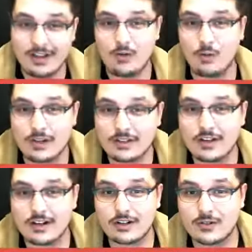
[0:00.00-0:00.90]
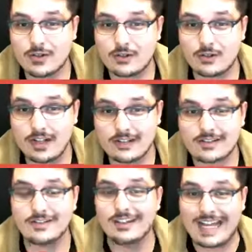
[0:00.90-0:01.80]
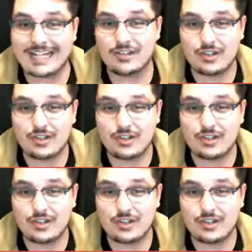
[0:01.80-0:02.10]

one as controversial as The Last